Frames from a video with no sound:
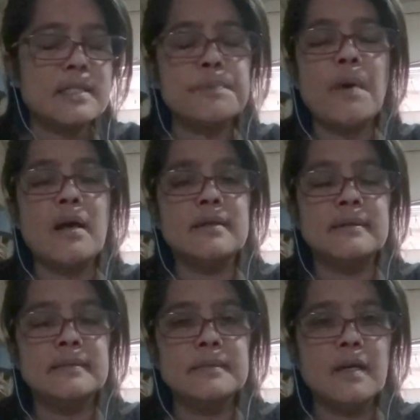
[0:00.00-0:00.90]
spot
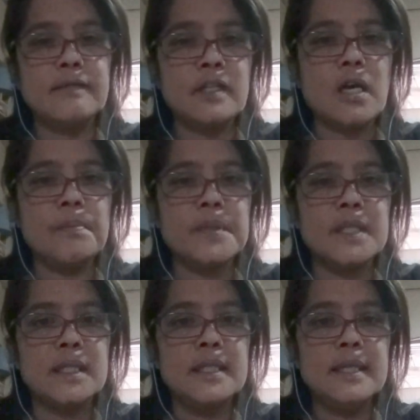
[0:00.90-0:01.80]
of the
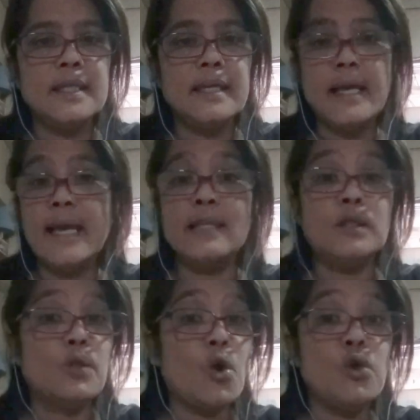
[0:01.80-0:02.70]
company,
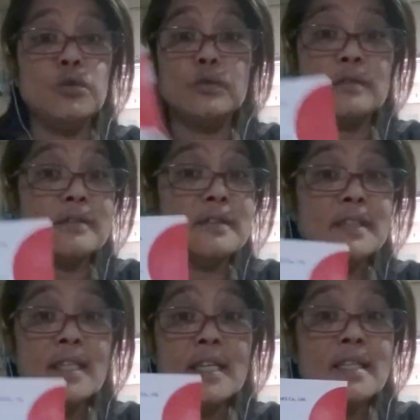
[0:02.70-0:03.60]
and don't
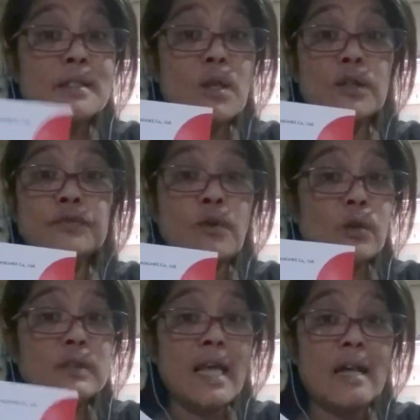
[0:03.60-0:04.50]

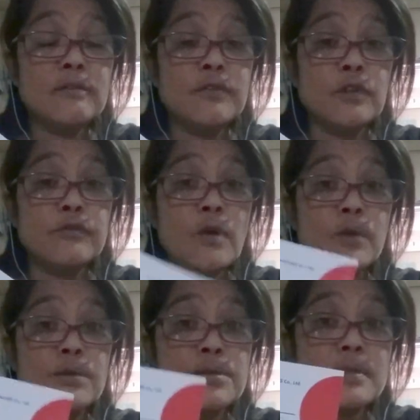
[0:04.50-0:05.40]
fall down for
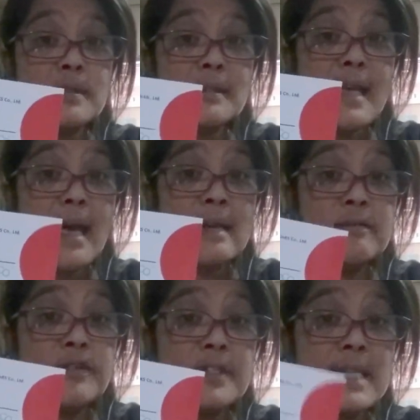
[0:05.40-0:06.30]
false
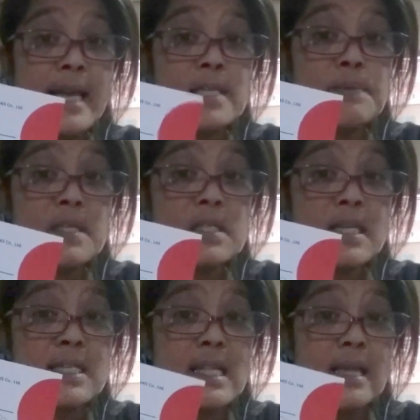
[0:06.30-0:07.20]
advertisement
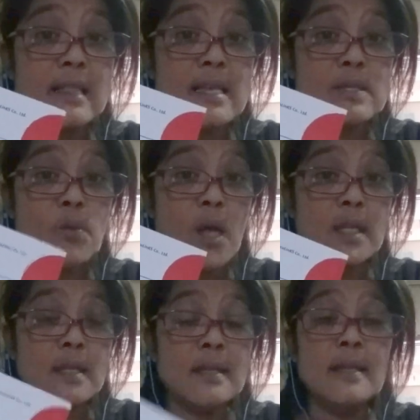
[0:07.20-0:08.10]
just like this one.
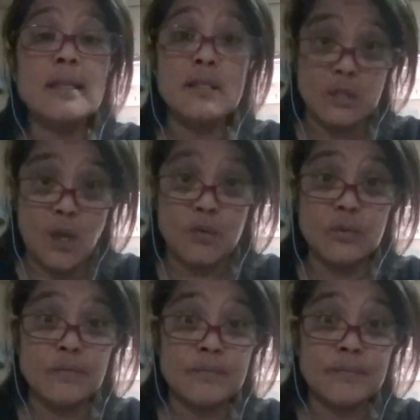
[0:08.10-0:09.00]
So
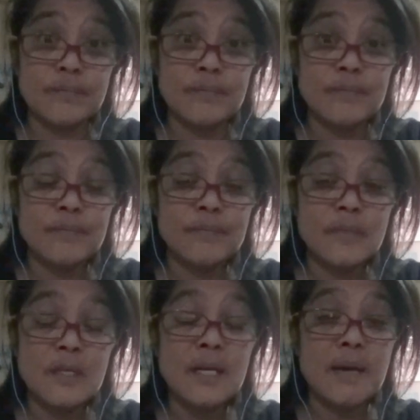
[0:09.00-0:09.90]

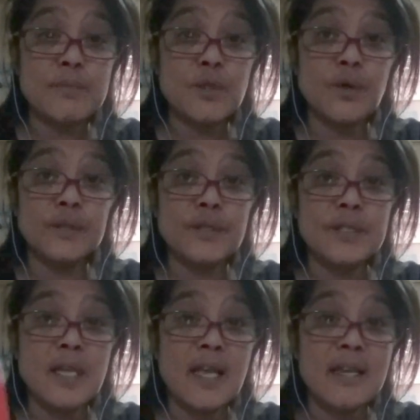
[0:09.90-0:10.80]
I'm sorry to
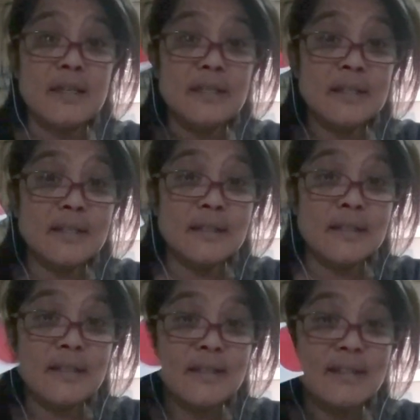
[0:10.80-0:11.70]
say,
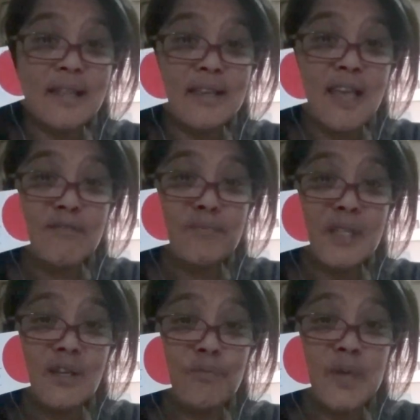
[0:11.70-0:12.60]
they gave me
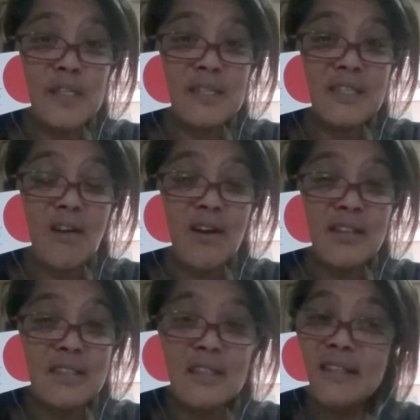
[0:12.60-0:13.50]
their business
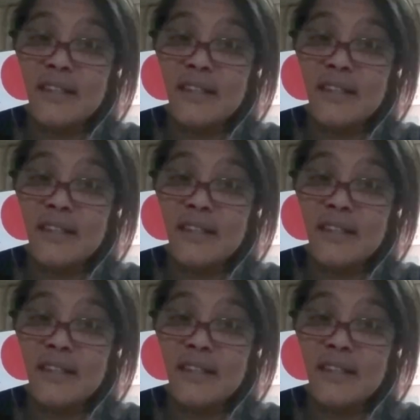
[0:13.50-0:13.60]
cards.